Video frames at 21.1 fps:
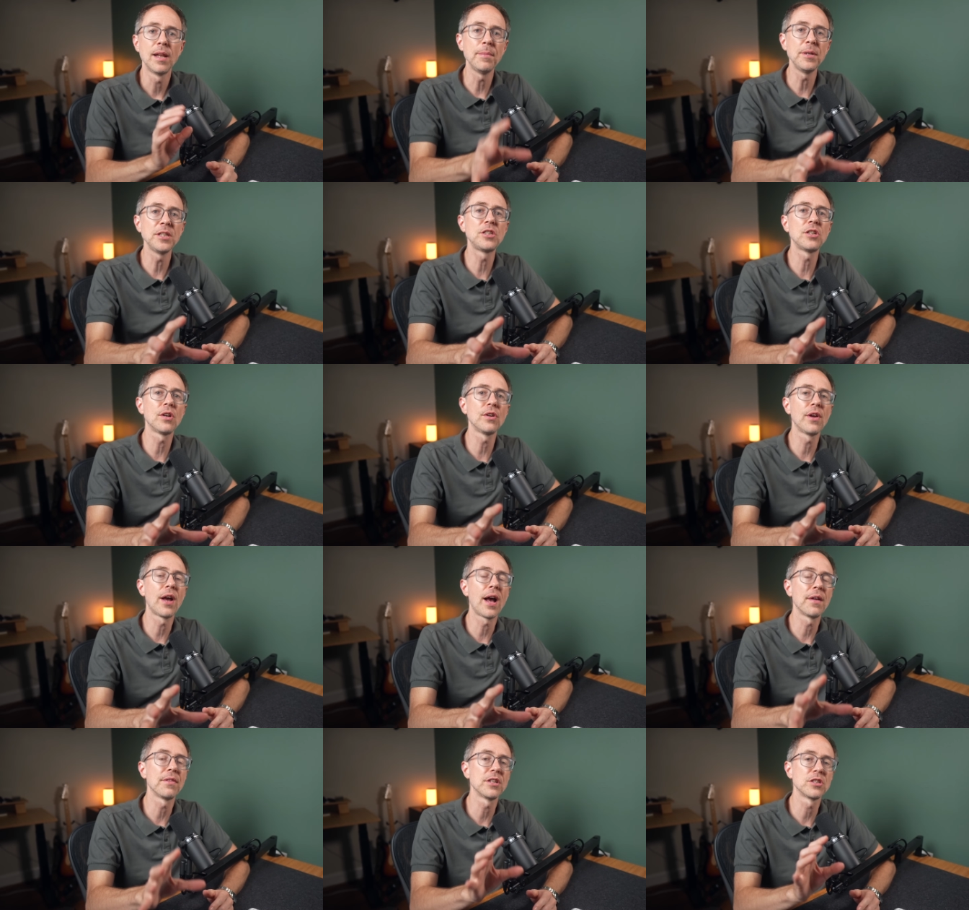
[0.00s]
Let me show
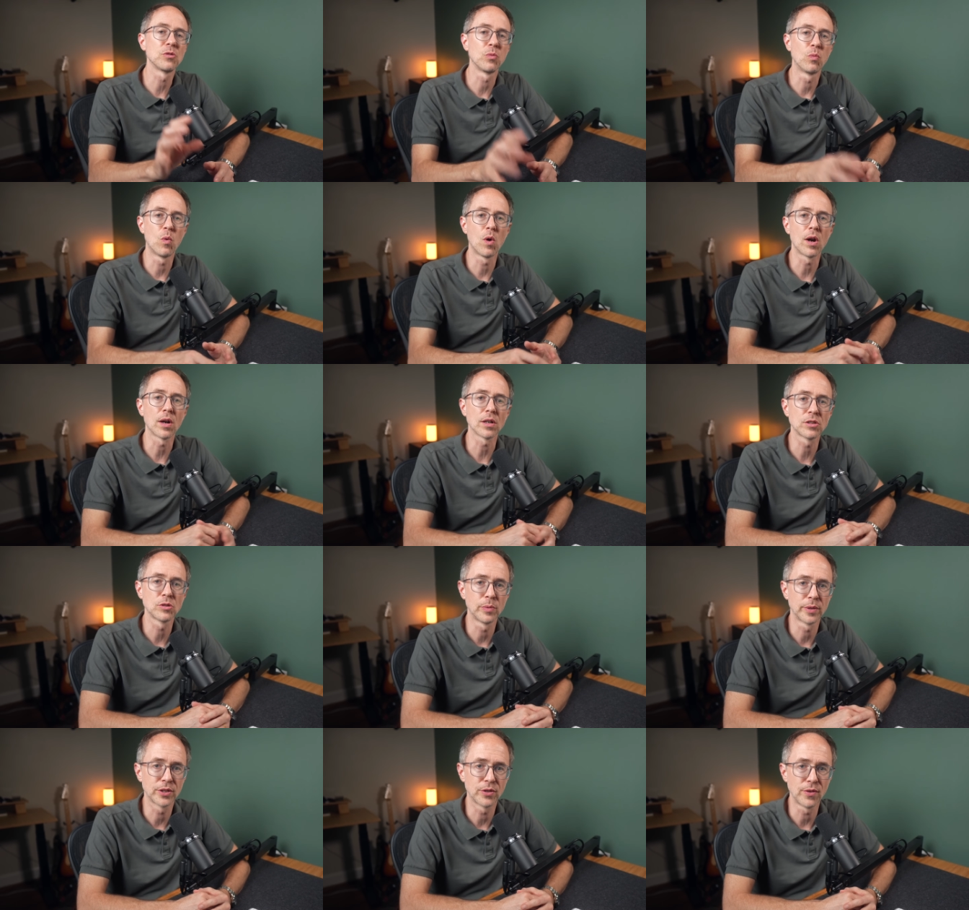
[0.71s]
you how this
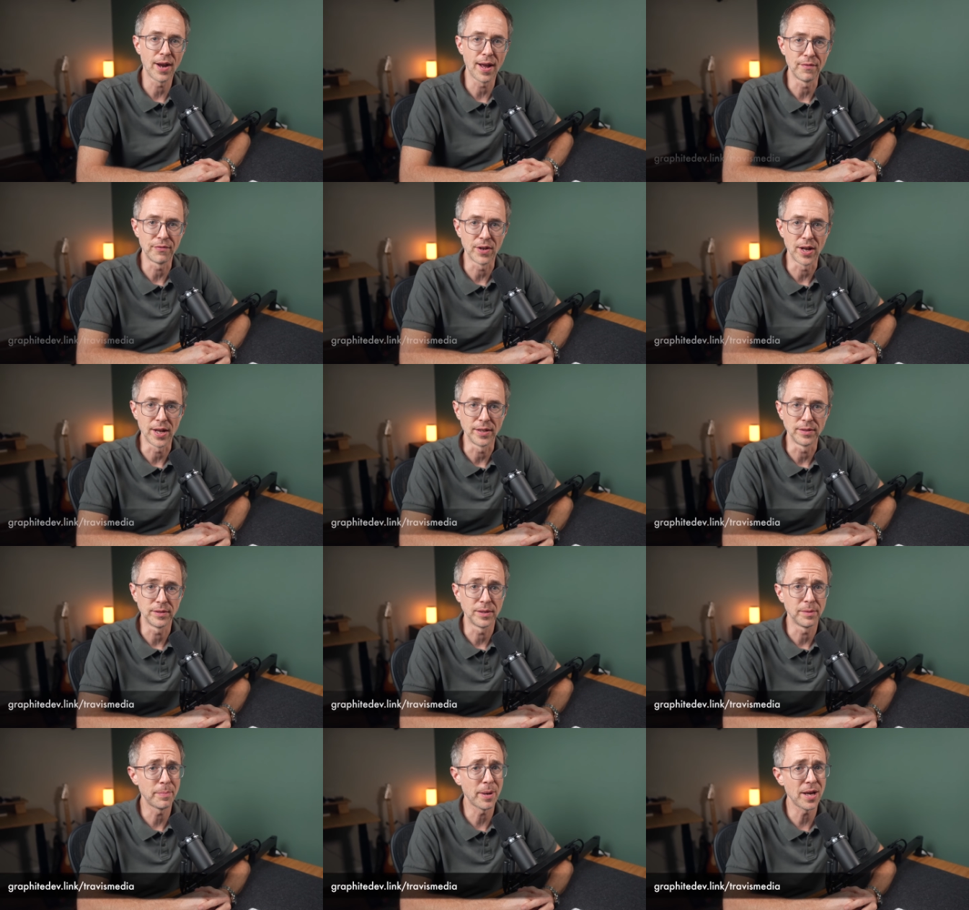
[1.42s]
works with graphite.
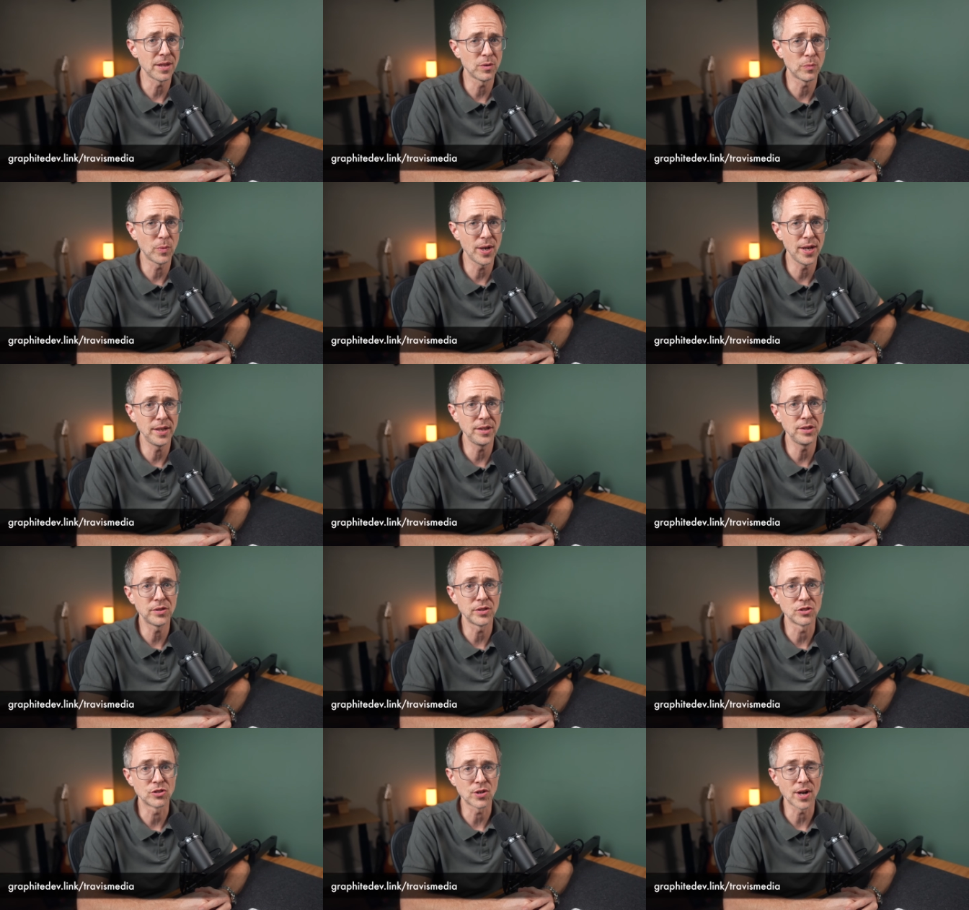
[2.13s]
And by the way,
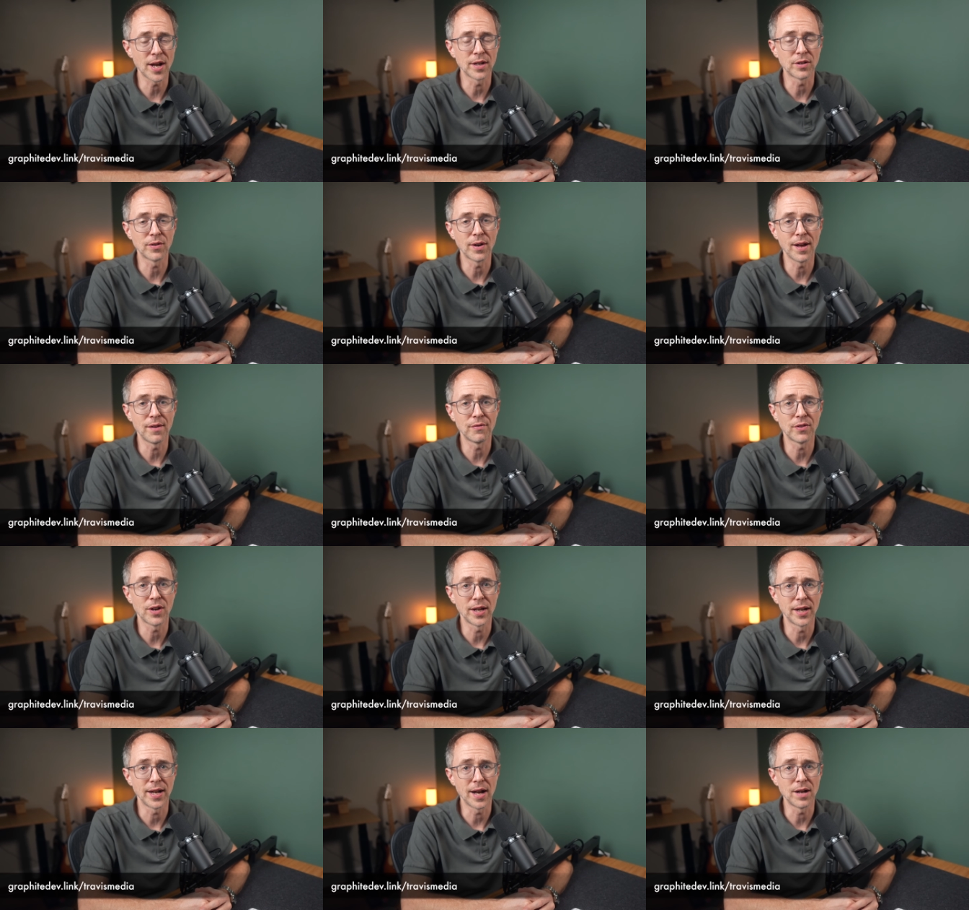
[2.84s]
you can try
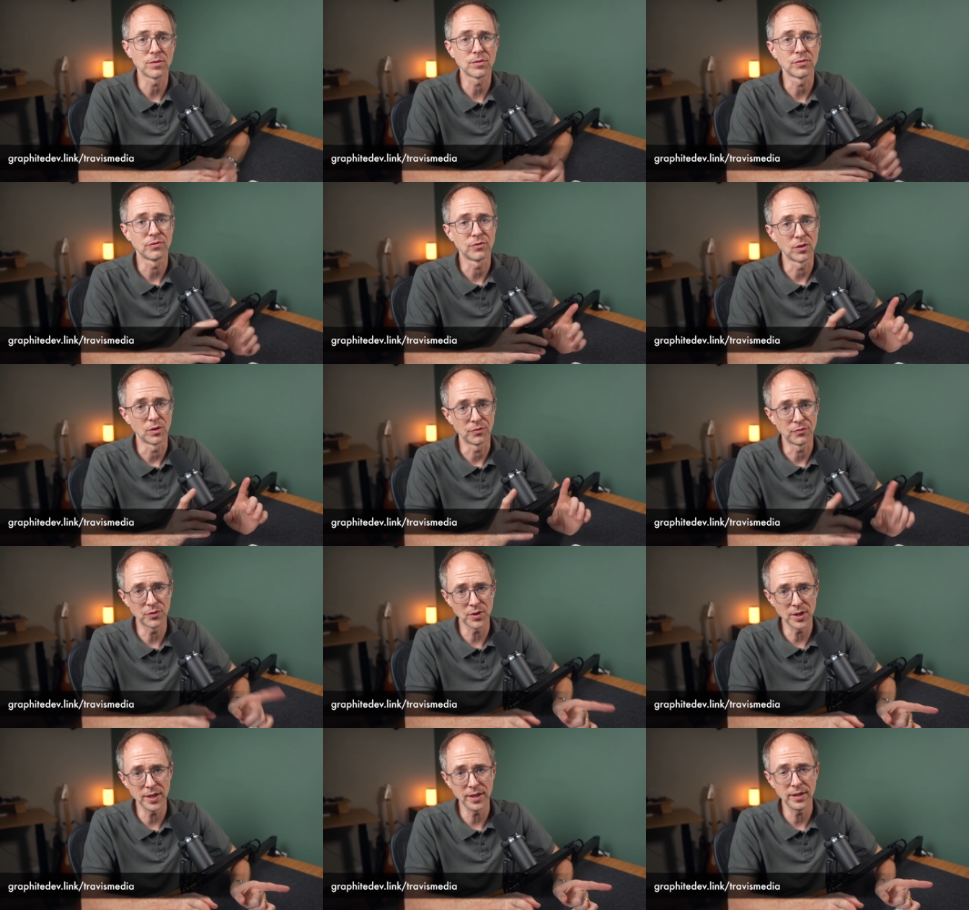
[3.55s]
graphite out for
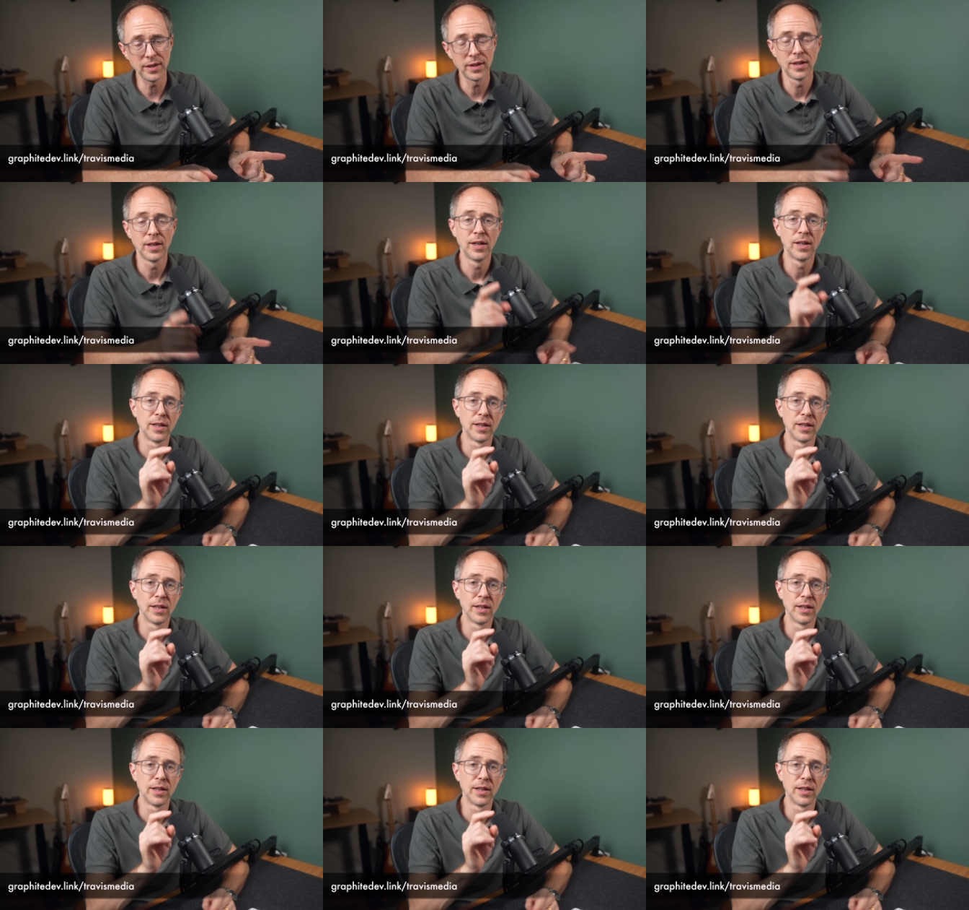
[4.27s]
free.